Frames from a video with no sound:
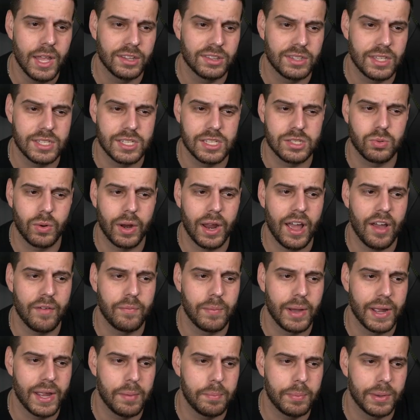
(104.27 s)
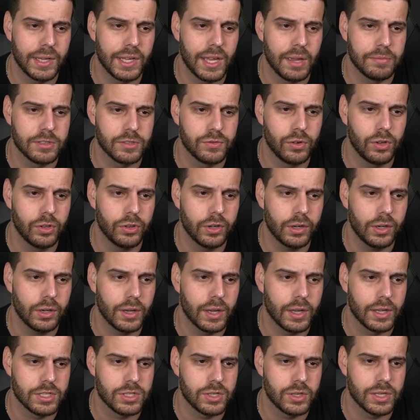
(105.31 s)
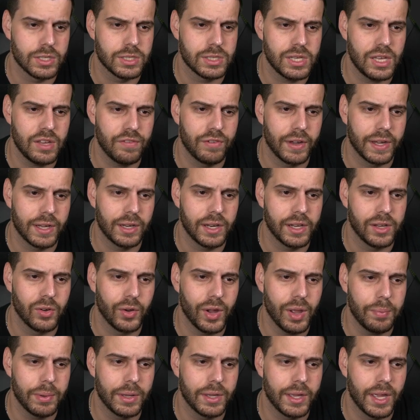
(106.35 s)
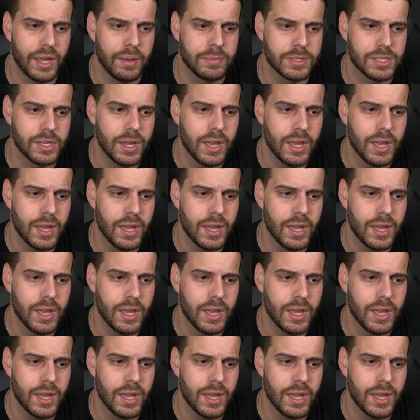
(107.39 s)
This is where I have my Epic Games folder. As you can see, if I click on Epic Games,